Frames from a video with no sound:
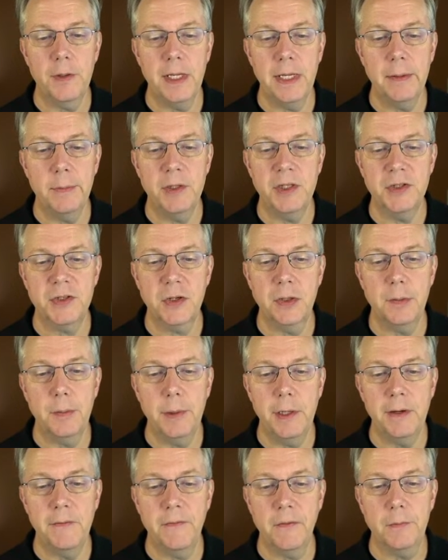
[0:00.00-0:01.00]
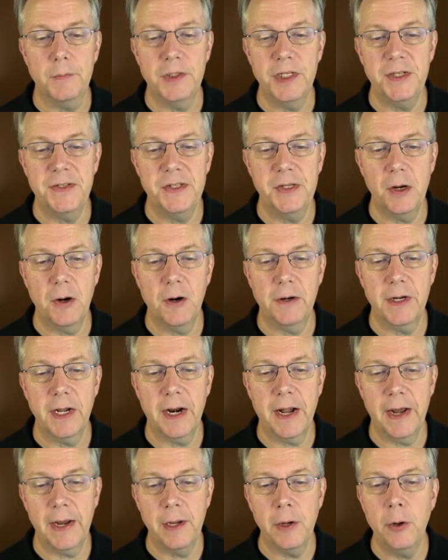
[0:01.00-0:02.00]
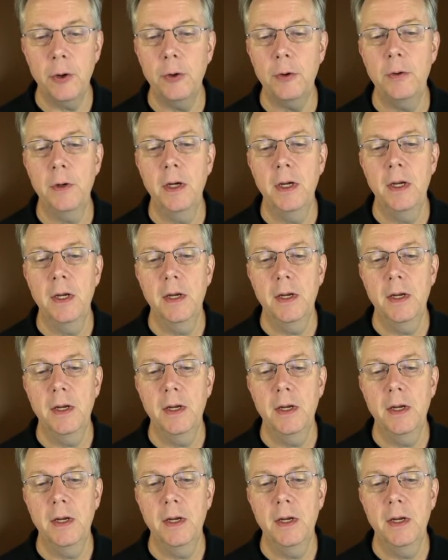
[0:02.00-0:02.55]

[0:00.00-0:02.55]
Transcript: the image is going to be from G C R dot I O,